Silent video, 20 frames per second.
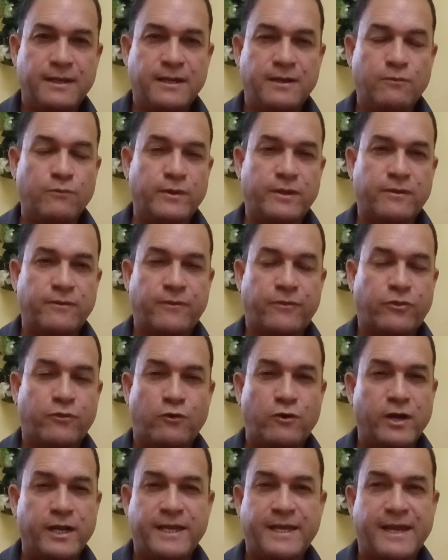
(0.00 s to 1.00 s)
with
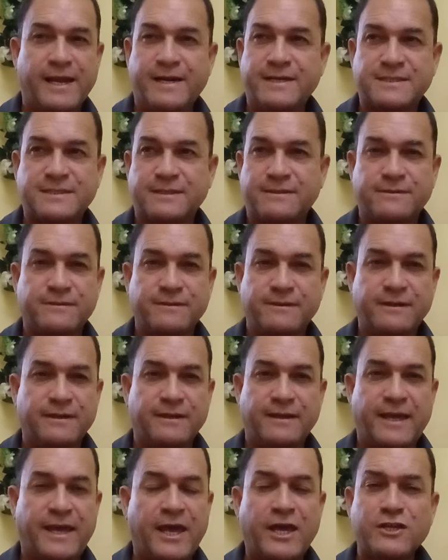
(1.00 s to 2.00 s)
30 years
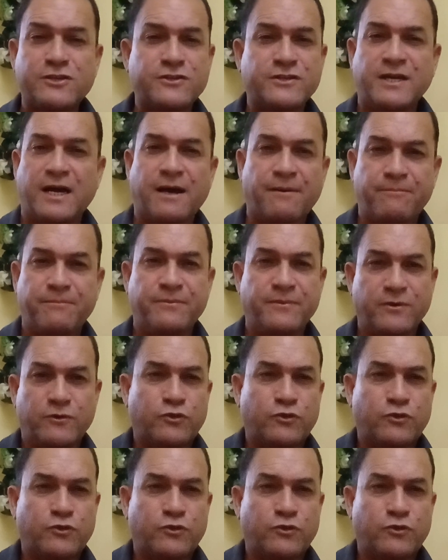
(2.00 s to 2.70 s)
age gap,